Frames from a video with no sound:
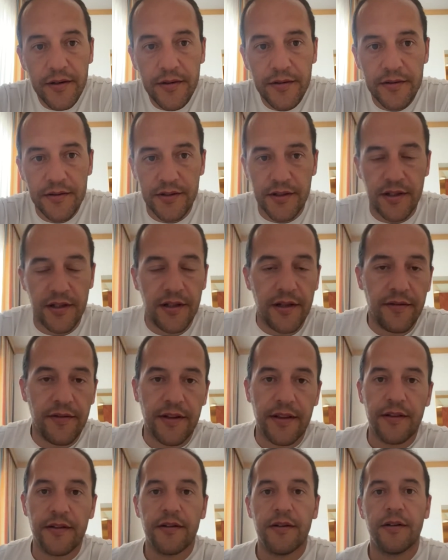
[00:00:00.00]
still
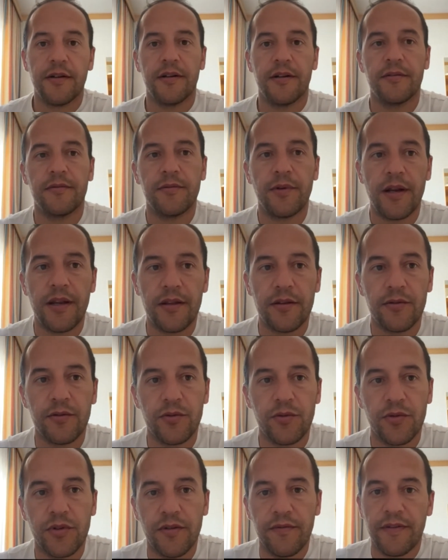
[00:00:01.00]
living there and trying
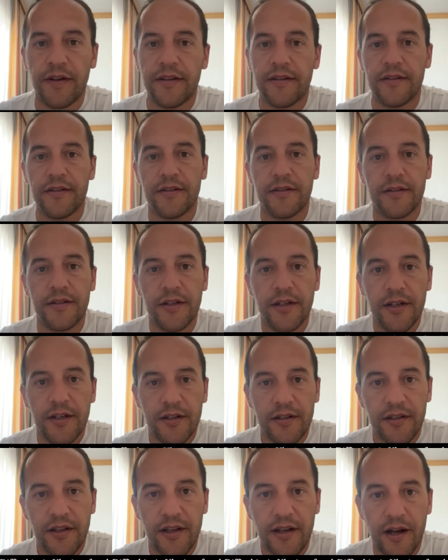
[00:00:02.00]
to defend
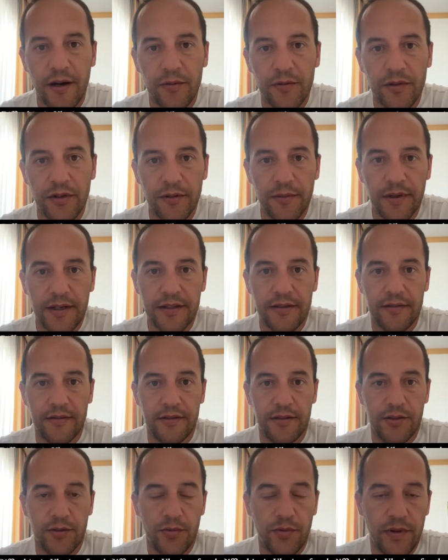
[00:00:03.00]
the country, but
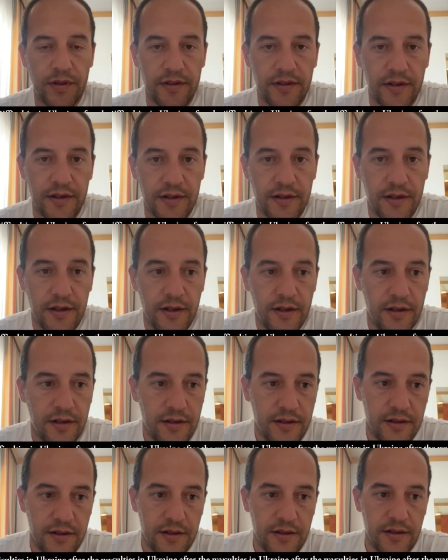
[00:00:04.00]
it's true that there
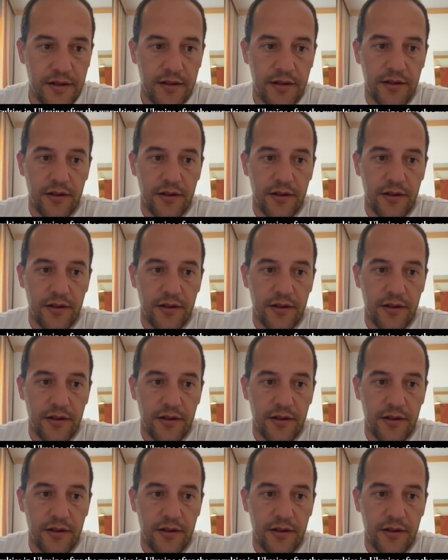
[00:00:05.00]
are a